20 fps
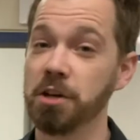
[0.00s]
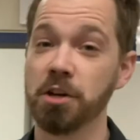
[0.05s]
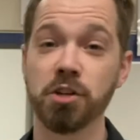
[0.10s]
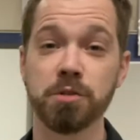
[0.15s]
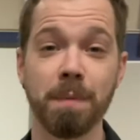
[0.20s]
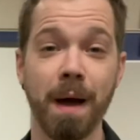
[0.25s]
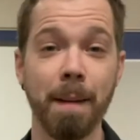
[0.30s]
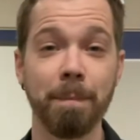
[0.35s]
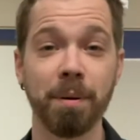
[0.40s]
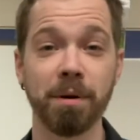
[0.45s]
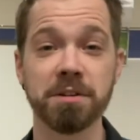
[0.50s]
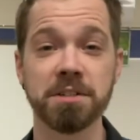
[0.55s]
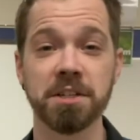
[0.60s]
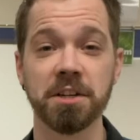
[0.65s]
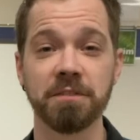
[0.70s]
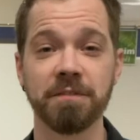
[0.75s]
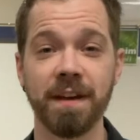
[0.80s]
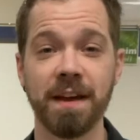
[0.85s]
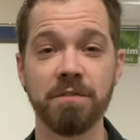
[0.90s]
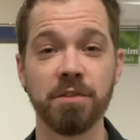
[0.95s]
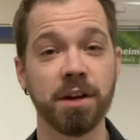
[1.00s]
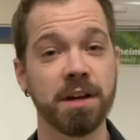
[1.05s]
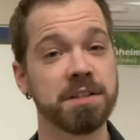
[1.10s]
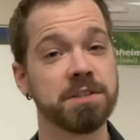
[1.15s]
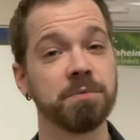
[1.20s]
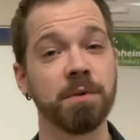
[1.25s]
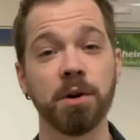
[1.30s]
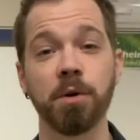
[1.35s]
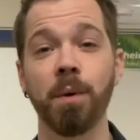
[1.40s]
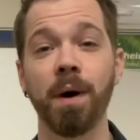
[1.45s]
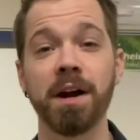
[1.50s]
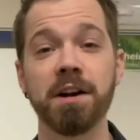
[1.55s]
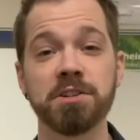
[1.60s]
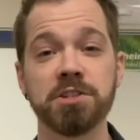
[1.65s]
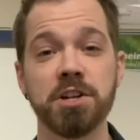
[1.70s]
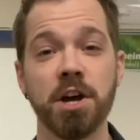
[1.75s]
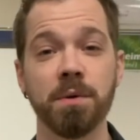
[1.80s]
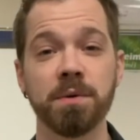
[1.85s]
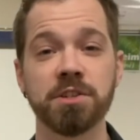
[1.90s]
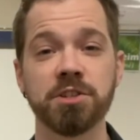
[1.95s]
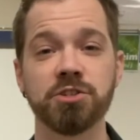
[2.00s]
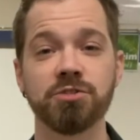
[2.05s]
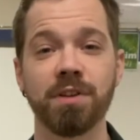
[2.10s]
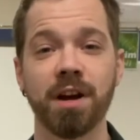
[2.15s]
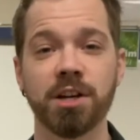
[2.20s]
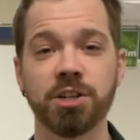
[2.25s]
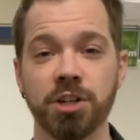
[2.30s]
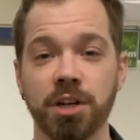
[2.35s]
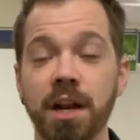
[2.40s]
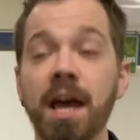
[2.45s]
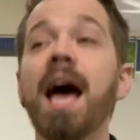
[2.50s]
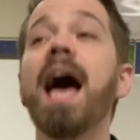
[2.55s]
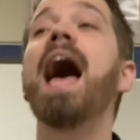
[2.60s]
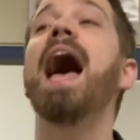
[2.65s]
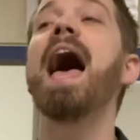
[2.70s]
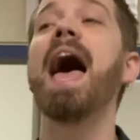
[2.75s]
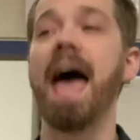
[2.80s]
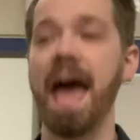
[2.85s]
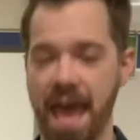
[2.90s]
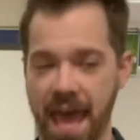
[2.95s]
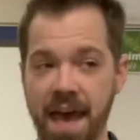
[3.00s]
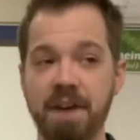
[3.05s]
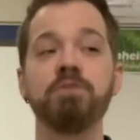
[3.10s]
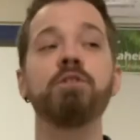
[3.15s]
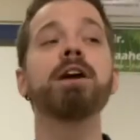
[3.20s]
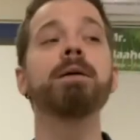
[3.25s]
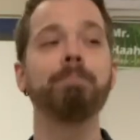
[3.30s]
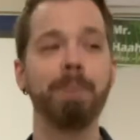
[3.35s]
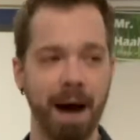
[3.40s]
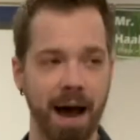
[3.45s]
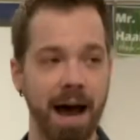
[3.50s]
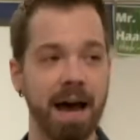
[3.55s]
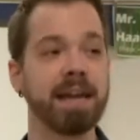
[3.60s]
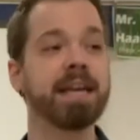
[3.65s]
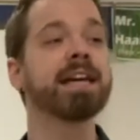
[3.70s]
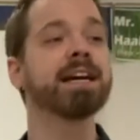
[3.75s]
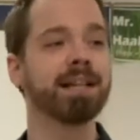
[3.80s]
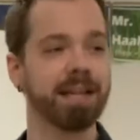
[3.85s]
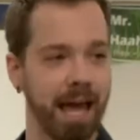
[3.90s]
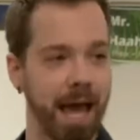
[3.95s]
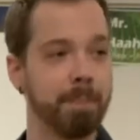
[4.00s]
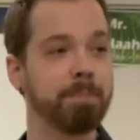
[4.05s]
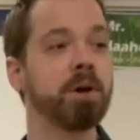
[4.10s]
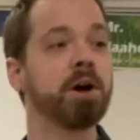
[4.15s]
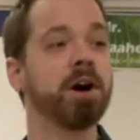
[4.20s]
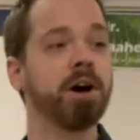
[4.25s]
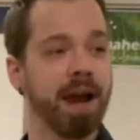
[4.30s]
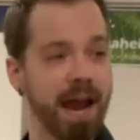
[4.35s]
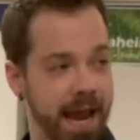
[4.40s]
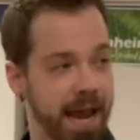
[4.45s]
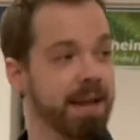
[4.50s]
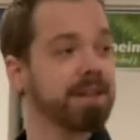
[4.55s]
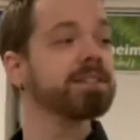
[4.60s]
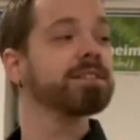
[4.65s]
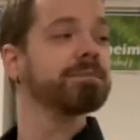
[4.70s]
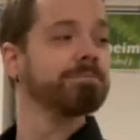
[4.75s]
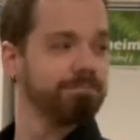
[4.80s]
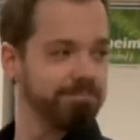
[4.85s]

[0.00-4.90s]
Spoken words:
Here's my personal favorite because it requires no instruction. Everybody clap your hands.